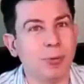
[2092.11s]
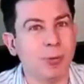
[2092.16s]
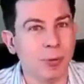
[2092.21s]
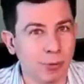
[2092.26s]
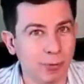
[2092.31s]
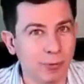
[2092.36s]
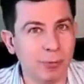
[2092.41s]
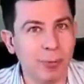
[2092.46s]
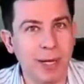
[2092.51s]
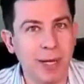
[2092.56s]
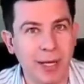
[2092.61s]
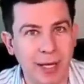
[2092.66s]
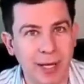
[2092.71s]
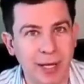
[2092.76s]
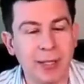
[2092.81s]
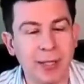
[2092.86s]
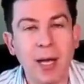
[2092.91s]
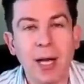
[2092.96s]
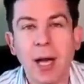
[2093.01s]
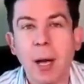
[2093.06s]
my hand.
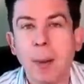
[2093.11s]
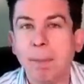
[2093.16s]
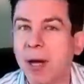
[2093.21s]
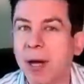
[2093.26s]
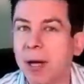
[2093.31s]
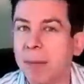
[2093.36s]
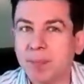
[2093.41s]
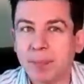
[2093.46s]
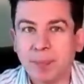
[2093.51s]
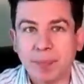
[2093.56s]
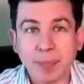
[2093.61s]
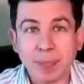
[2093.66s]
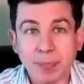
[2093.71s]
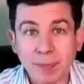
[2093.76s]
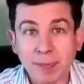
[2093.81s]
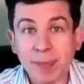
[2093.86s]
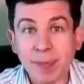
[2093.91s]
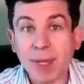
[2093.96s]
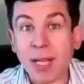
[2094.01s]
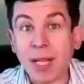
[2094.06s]
But
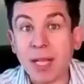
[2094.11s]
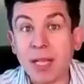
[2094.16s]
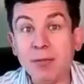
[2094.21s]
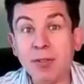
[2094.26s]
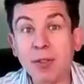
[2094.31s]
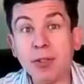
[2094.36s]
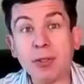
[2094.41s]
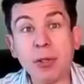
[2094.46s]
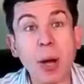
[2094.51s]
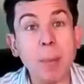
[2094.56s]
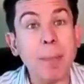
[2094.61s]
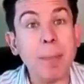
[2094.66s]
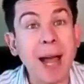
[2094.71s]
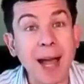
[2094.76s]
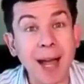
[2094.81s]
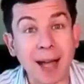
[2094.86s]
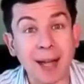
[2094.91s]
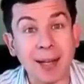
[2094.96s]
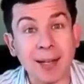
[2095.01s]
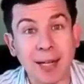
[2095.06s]
if you draw
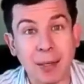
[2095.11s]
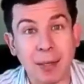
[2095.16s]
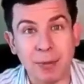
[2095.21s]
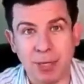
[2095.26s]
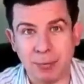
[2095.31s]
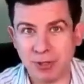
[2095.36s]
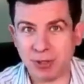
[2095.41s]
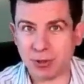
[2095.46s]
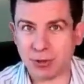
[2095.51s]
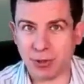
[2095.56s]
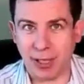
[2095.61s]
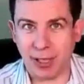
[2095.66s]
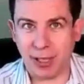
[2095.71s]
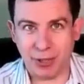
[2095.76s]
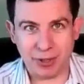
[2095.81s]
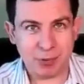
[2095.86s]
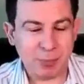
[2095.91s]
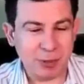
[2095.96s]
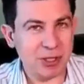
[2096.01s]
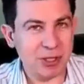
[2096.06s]
back, I mean, I've been hmm. scratched,
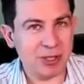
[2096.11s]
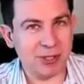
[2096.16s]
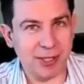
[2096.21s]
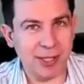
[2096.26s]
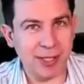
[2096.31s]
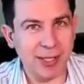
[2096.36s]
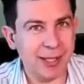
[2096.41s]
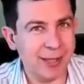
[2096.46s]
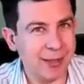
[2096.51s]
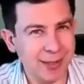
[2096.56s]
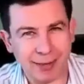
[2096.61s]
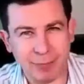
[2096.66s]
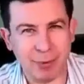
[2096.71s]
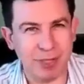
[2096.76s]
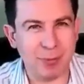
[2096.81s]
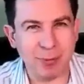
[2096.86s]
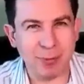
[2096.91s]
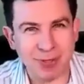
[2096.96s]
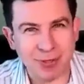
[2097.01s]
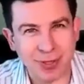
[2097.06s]
especially as a kid.
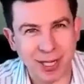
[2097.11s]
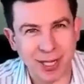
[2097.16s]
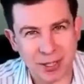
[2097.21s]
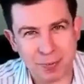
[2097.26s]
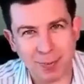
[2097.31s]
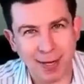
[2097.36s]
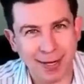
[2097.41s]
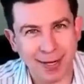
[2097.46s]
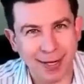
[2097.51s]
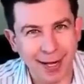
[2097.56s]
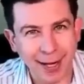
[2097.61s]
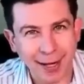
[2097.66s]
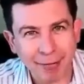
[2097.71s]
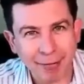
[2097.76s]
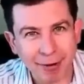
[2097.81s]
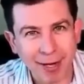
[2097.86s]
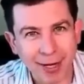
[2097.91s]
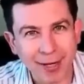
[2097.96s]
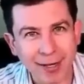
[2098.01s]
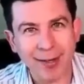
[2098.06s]
Everybody's been scratched by a cat,
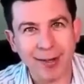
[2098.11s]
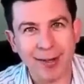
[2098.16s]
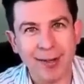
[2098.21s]
right?